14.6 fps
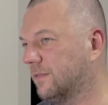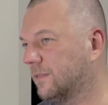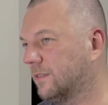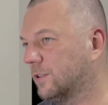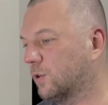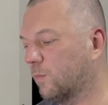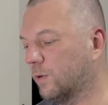
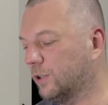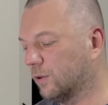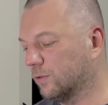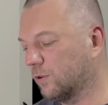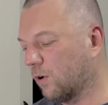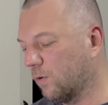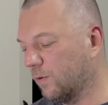So we don't
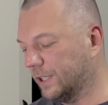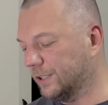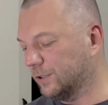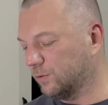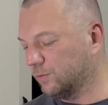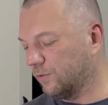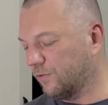go
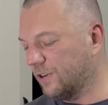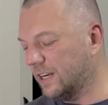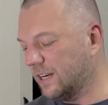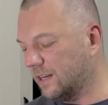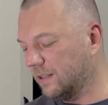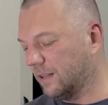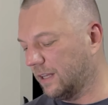into
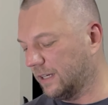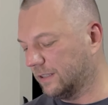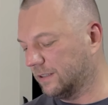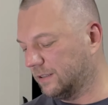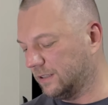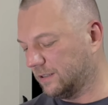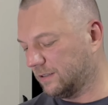really like
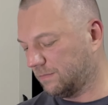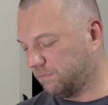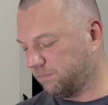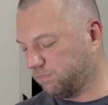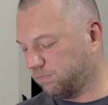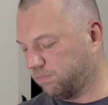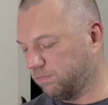this
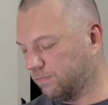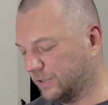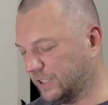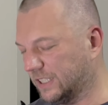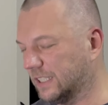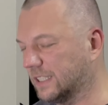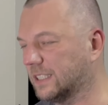
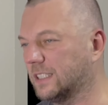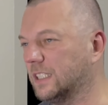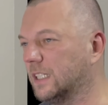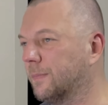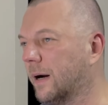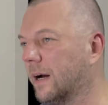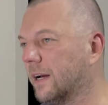Six
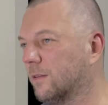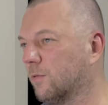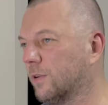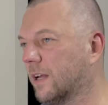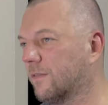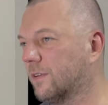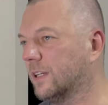Sigma and
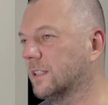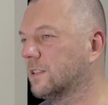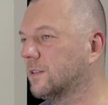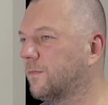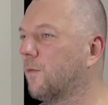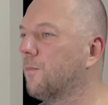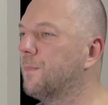whatever. This is
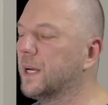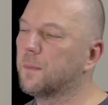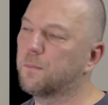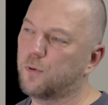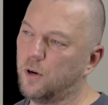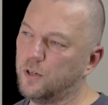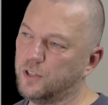for big
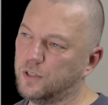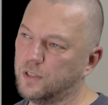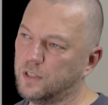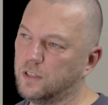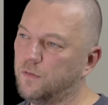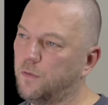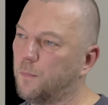projects.
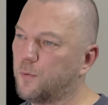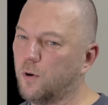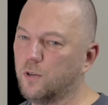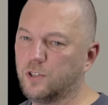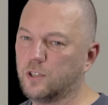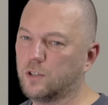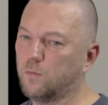This is for
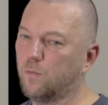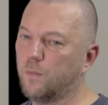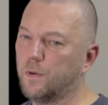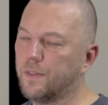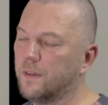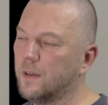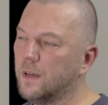projects with